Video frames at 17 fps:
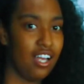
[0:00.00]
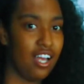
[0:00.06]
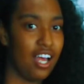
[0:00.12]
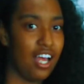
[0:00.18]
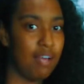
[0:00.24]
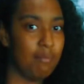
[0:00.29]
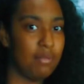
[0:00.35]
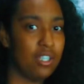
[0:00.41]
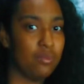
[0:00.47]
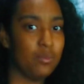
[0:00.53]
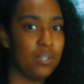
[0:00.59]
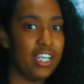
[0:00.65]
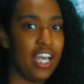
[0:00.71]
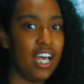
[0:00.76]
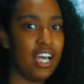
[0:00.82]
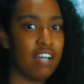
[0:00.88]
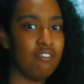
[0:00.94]
I mean,
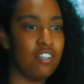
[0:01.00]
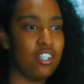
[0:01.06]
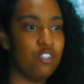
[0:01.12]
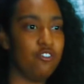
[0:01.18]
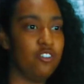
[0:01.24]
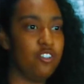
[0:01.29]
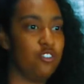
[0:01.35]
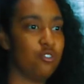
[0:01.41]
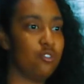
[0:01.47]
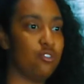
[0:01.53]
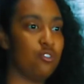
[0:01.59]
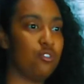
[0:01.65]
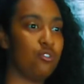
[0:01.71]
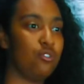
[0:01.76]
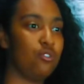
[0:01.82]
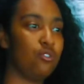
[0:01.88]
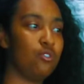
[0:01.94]
we have
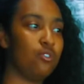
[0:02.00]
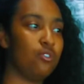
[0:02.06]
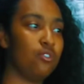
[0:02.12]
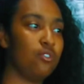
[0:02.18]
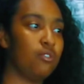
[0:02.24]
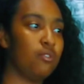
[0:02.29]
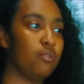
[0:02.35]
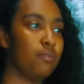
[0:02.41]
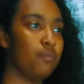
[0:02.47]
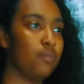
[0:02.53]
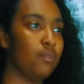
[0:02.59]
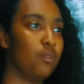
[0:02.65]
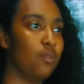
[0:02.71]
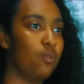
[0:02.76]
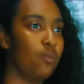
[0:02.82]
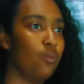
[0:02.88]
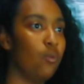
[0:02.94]
individuals who
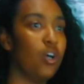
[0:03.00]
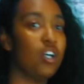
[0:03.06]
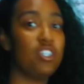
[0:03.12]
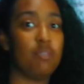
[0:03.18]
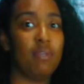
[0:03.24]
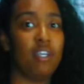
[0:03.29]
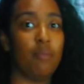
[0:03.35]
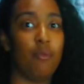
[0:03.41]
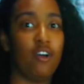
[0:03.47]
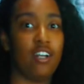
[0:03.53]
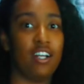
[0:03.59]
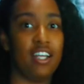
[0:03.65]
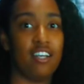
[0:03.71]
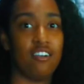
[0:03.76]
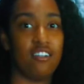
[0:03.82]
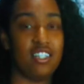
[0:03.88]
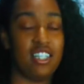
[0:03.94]
want to be a part
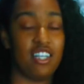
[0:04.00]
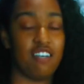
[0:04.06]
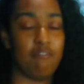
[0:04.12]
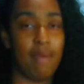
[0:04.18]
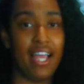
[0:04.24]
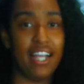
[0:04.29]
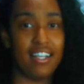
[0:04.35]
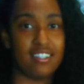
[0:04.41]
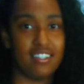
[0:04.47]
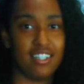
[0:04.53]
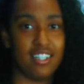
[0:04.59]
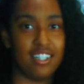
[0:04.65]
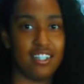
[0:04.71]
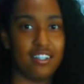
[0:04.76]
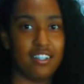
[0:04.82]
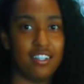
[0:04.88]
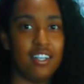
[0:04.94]
of LTF
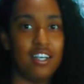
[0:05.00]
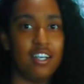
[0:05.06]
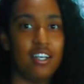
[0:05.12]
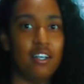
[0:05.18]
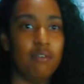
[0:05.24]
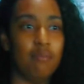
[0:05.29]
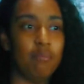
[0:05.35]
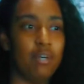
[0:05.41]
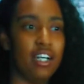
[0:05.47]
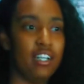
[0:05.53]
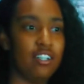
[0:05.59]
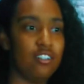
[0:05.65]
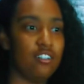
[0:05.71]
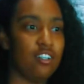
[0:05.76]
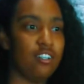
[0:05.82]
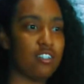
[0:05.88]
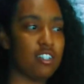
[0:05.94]
Magazine,
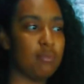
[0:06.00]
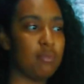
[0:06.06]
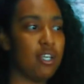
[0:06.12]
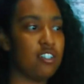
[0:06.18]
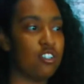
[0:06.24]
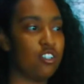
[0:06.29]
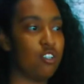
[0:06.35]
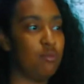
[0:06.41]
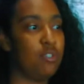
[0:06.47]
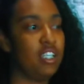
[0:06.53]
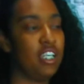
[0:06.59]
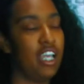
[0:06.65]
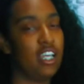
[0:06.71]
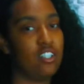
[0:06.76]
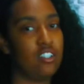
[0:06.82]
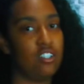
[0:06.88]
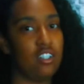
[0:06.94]
but you know, sometimes the
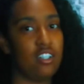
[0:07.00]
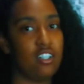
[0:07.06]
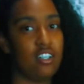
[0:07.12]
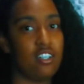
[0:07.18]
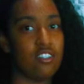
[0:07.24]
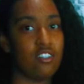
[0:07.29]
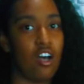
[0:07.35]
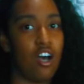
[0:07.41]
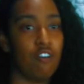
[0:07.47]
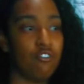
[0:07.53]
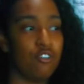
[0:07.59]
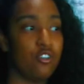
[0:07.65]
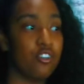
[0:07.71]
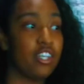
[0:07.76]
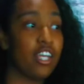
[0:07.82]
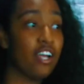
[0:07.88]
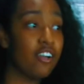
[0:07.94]
communication is off
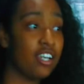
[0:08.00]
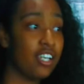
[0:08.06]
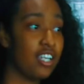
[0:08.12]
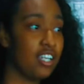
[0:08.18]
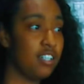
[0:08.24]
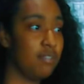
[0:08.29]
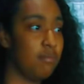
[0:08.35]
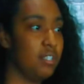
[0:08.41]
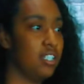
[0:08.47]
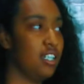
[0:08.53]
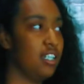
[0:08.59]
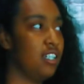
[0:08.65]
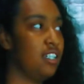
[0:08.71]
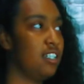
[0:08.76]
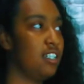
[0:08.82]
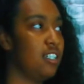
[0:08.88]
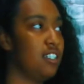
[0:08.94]
on their end
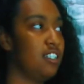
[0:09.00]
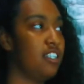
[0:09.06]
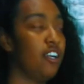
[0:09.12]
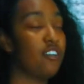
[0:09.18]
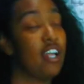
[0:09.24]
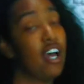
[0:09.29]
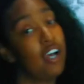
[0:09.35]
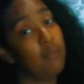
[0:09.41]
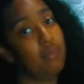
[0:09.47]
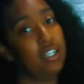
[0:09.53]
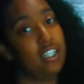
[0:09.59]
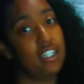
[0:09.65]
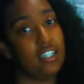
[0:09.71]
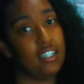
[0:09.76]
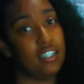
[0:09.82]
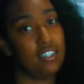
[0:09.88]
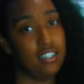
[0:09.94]
because they're not
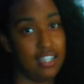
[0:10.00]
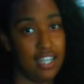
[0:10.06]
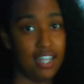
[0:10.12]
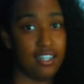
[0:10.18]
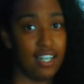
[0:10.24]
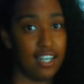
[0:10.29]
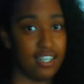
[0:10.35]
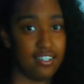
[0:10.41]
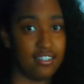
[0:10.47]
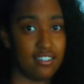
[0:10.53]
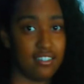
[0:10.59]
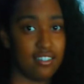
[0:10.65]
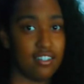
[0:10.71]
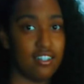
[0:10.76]
meeting deadlines.